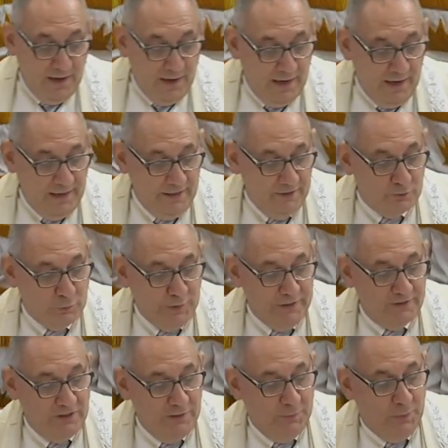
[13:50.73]
In his
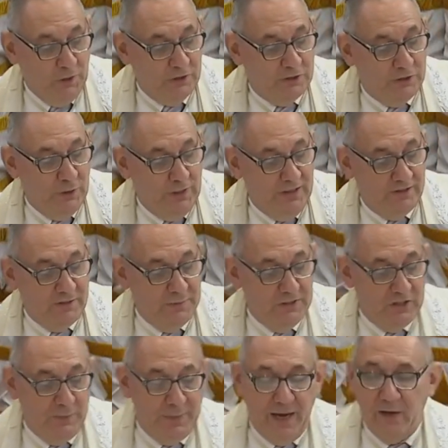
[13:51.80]
recent book, Judaism is
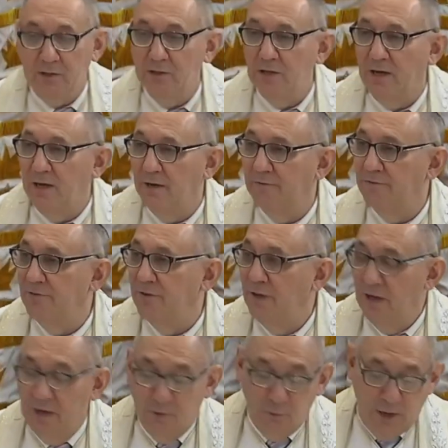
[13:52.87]
About Love,
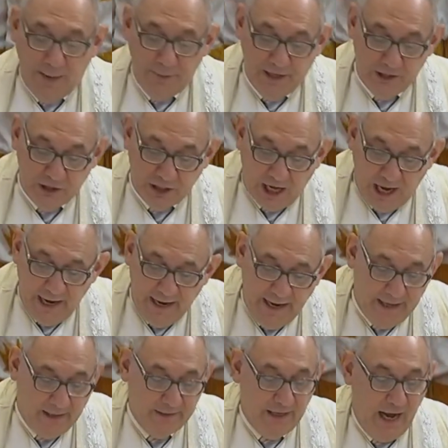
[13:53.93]
Rabbi Shai
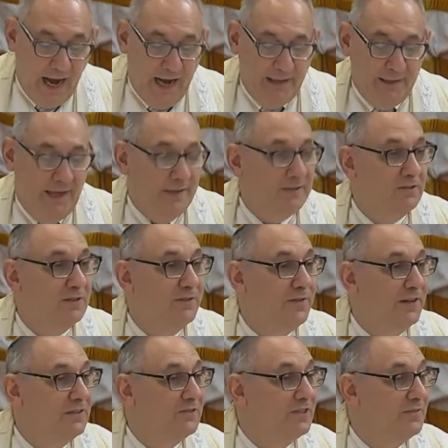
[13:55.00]
Held highlights the
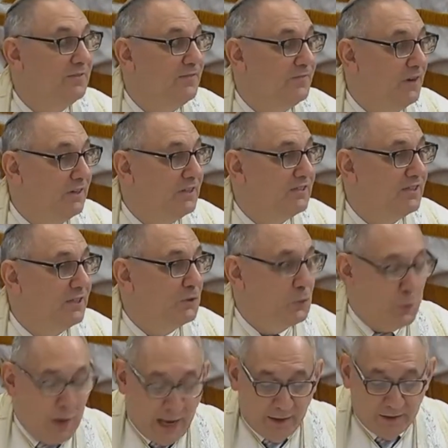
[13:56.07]
very
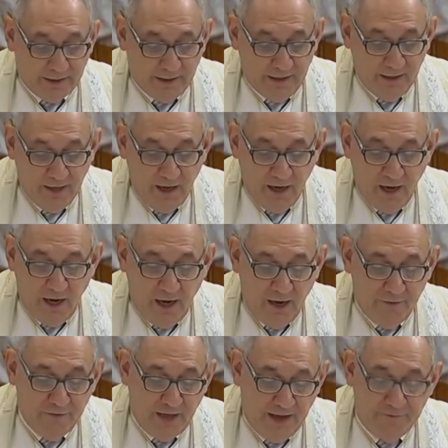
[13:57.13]
centrality
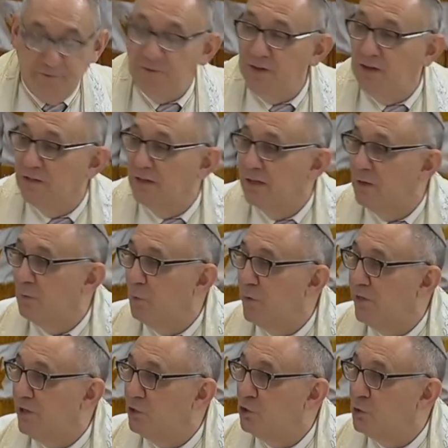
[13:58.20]
of that feeling
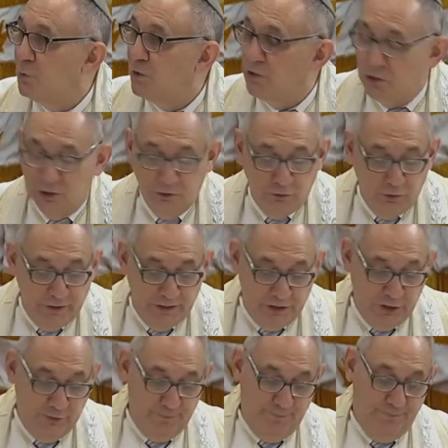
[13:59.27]
within Jewish
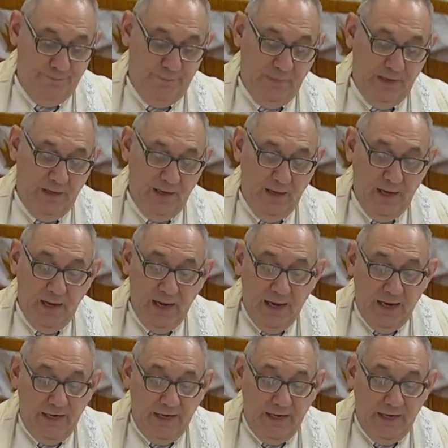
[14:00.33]
tradition. He